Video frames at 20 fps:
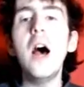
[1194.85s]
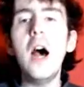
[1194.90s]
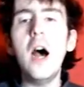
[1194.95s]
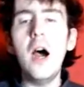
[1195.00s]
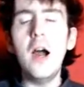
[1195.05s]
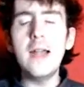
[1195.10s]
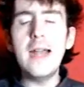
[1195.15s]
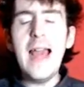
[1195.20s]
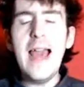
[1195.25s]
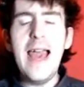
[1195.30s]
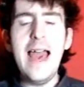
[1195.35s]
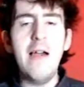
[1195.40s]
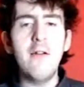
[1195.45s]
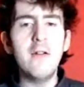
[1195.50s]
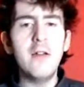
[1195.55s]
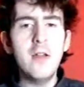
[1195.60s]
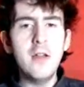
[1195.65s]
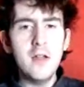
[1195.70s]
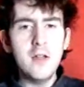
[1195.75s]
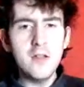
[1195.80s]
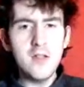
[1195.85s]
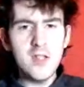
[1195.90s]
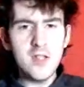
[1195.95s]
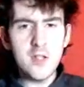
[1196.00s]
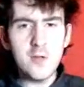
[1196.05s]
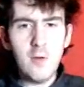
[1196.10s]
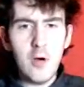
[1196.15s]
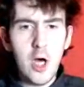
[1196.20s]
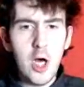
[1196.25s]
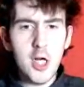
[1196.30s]
are now
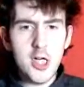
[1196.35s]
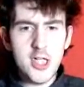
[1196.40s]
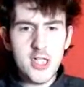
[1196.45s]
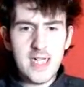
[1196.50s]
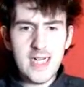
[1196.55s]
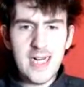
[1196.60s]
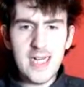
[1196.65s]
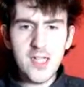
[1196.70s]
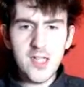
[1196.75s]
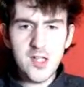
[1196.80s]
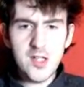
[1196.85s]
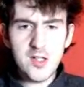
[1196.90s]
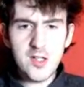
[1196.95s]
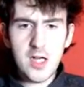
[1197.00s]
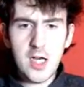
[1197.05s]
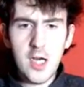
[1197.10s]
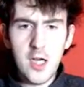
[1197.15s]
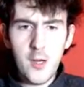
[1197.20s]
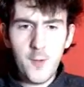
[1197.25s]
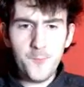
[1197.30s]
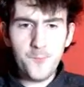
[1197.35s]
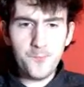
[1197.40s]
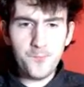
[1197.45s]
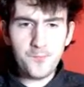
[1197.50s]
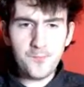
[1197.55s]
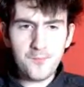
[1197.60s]
squashed. She is so